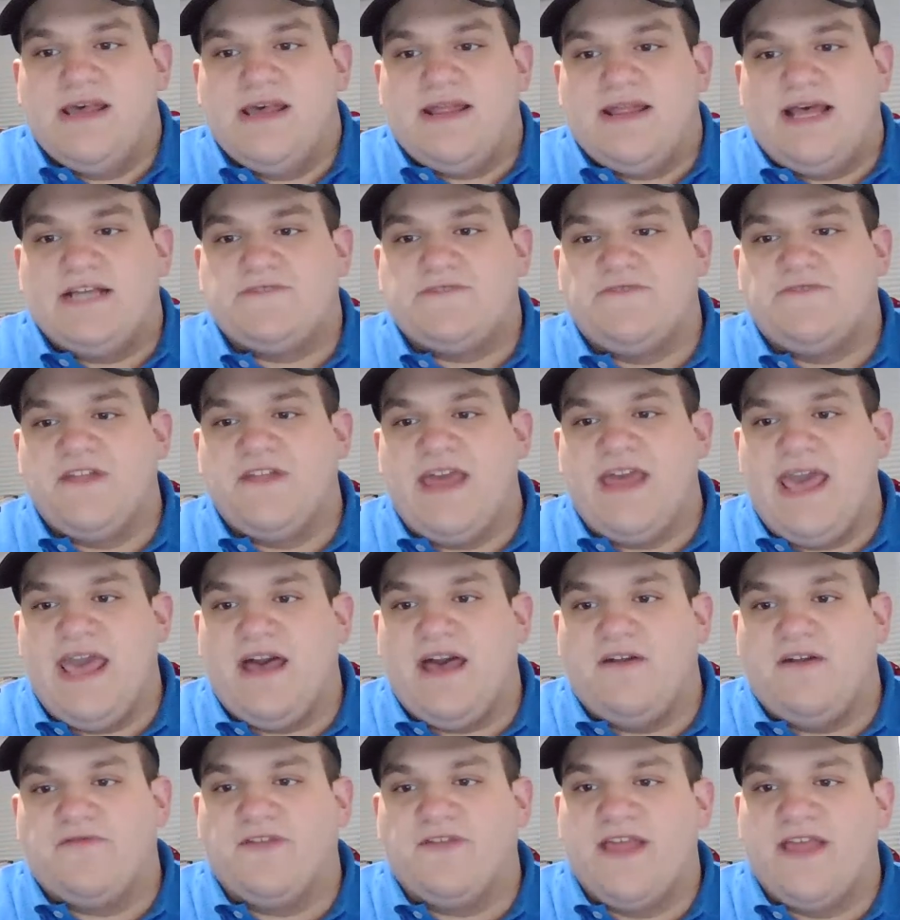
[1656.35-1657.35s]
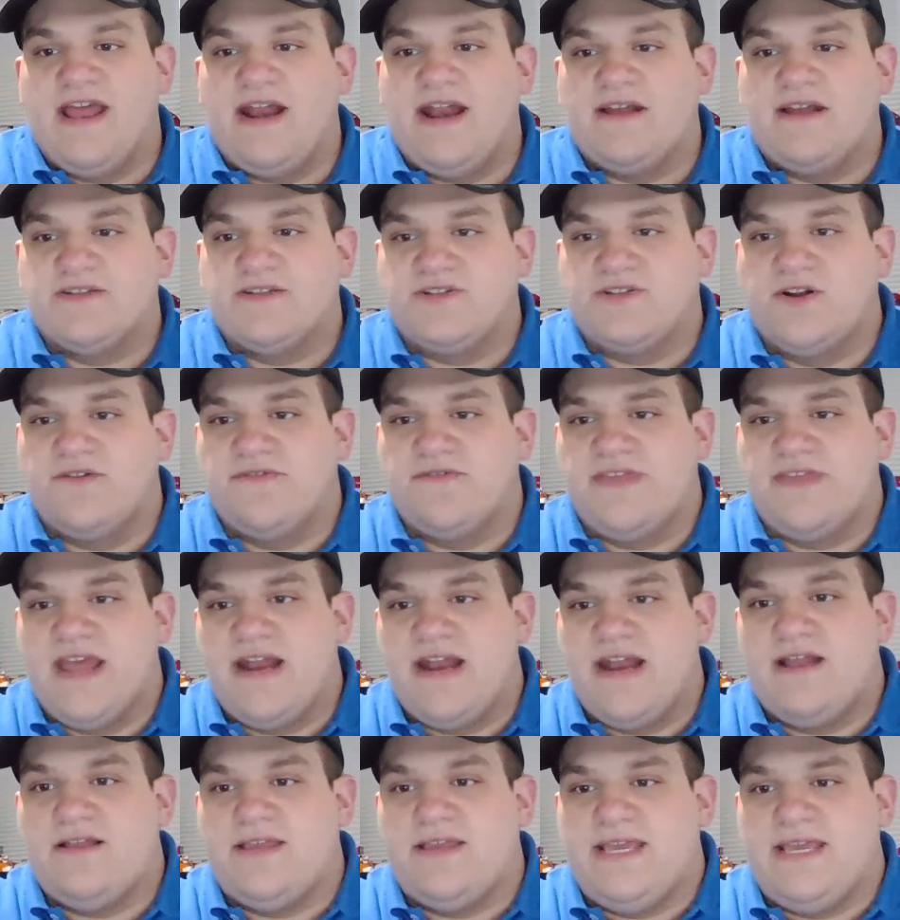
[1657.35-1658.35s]
As for the NL, starting with the
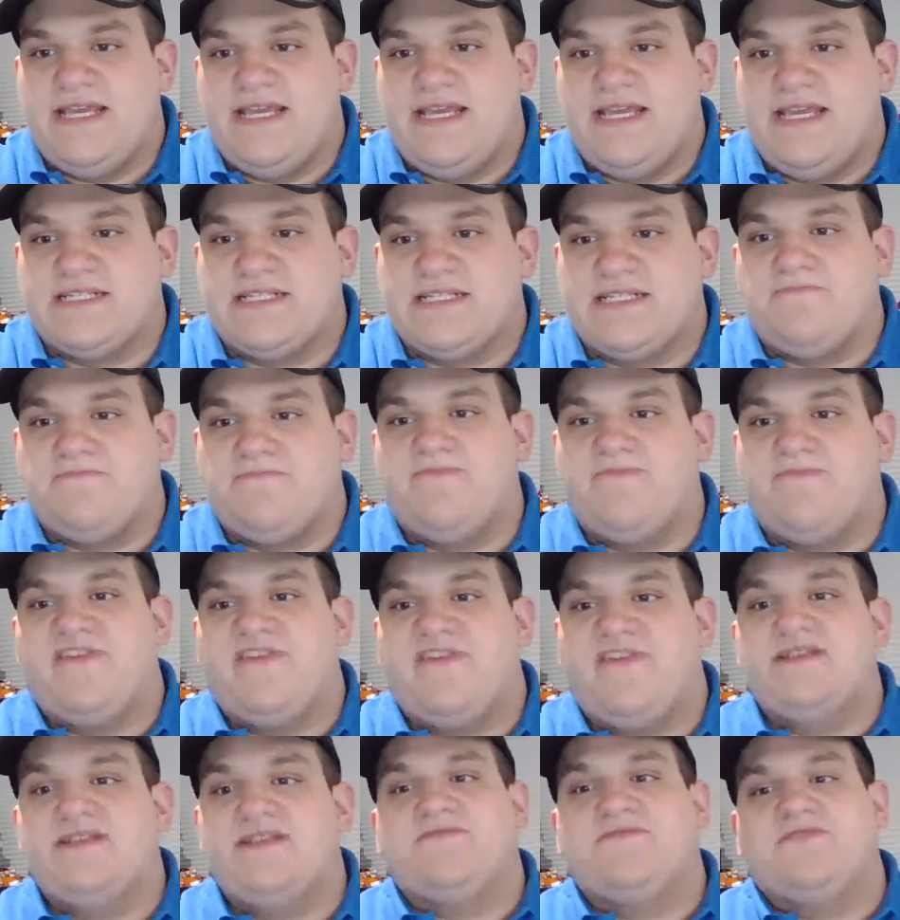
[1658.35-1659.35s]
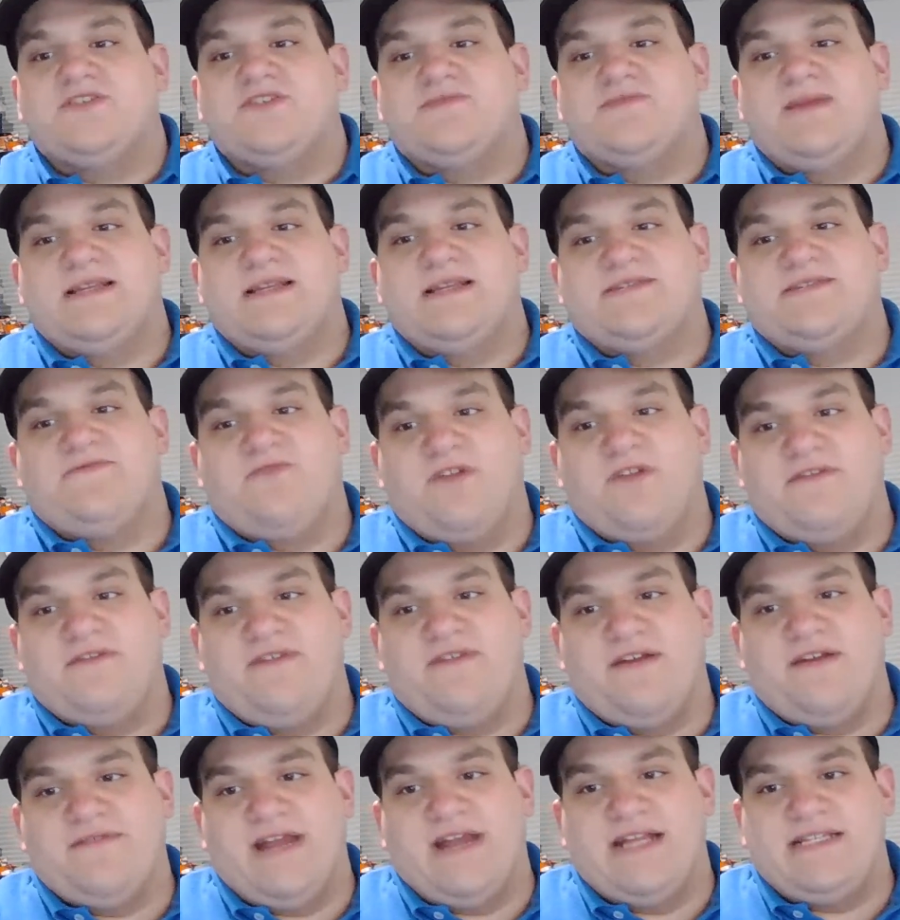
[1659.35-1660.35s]
NL East, Phillies in first place
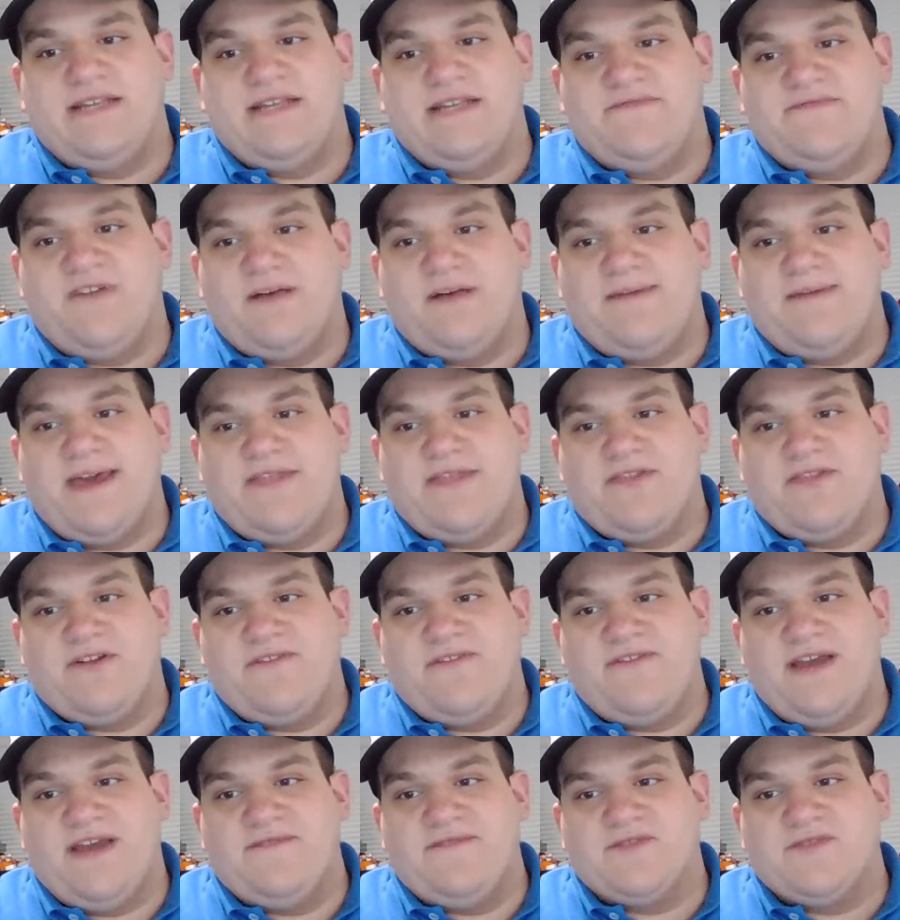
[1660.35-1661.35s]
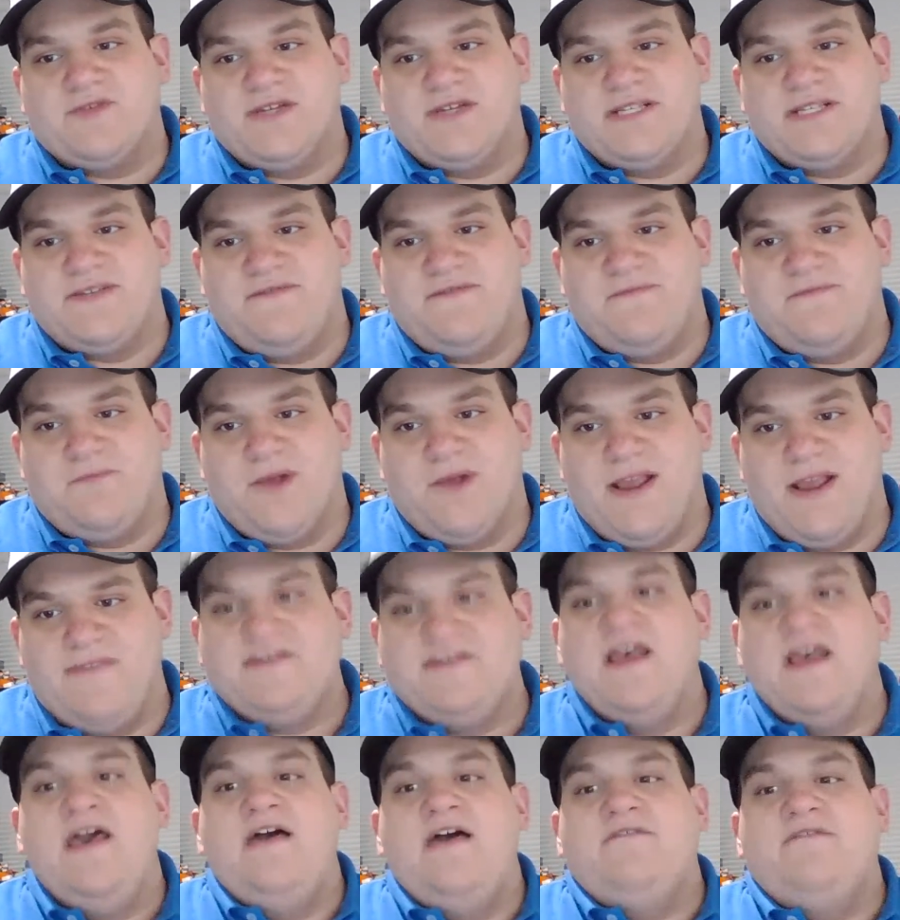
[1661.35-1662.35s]
45-19, followed by the 35-27
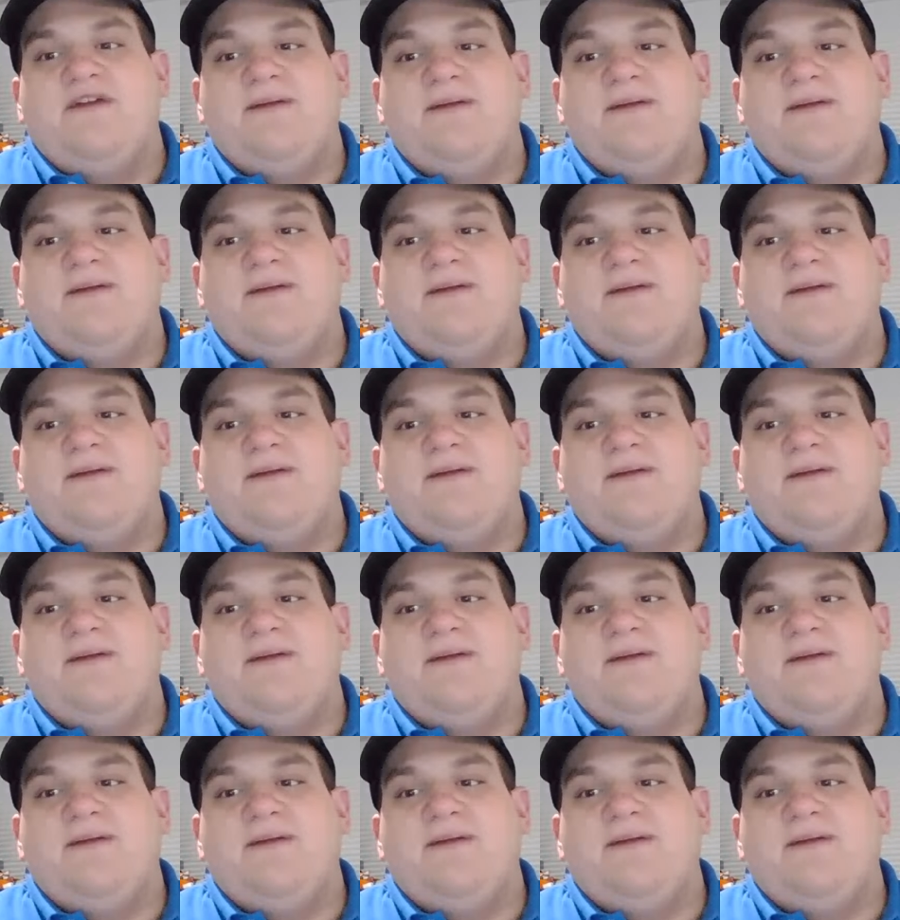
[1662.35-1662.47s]
Braves,